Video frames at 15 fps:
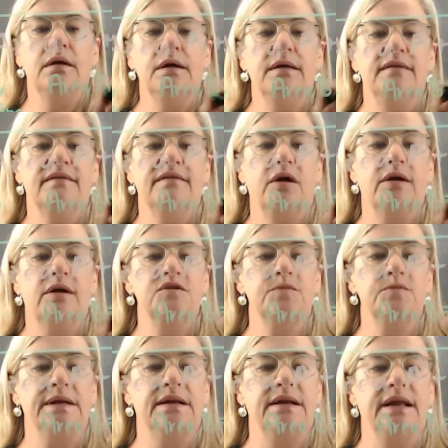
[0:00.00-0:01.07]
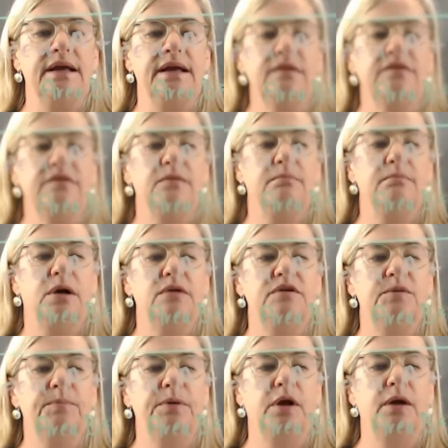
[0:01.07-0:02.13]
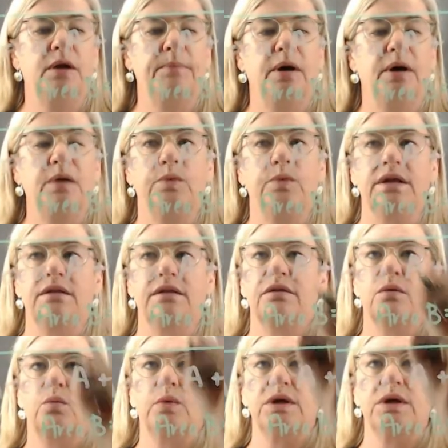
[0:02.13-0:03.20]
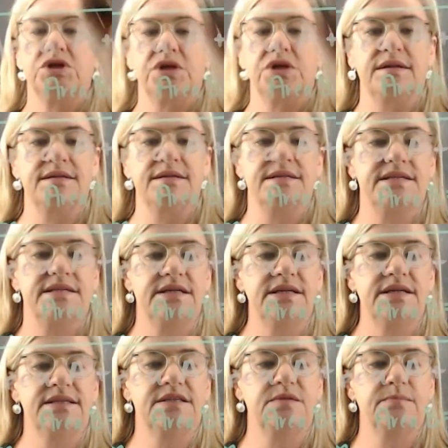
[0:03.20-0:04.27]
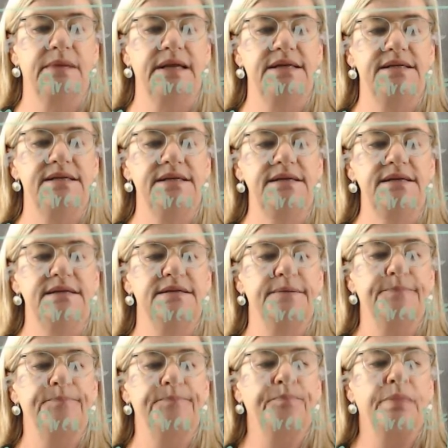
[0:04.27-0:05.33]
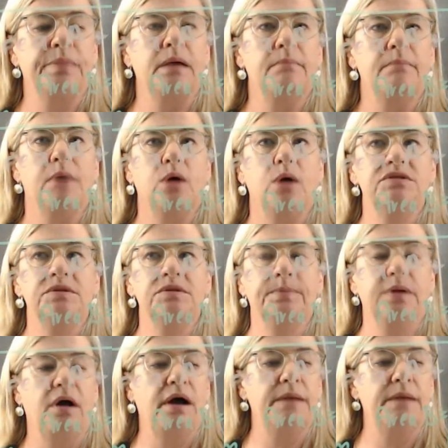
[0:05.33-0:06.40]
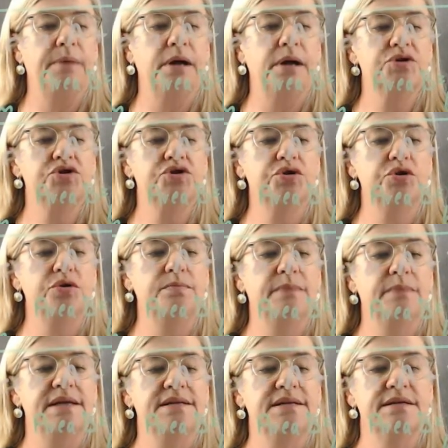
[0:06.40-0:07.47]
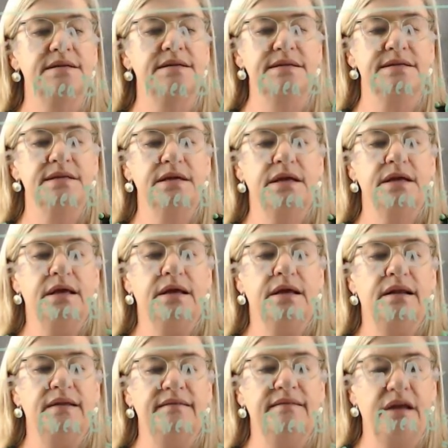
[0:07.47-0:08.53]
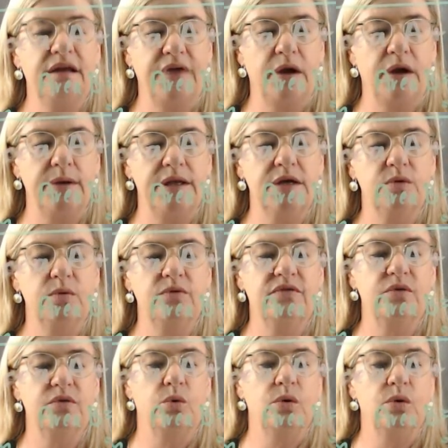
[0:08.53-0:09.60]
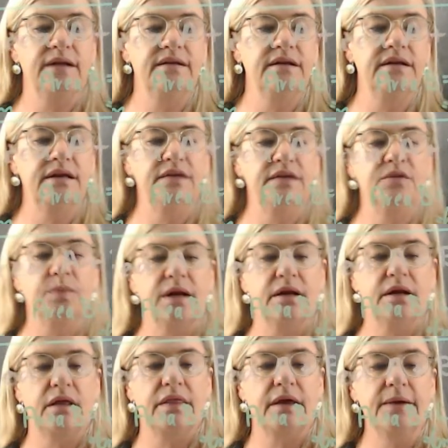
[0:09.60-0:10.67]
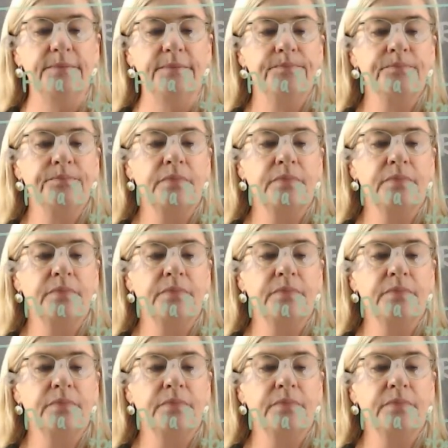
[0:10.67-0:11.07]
is going to be length multiplied by width, which is 6 meters multiplied by 2 meters. Let's have our equals all underneath one another.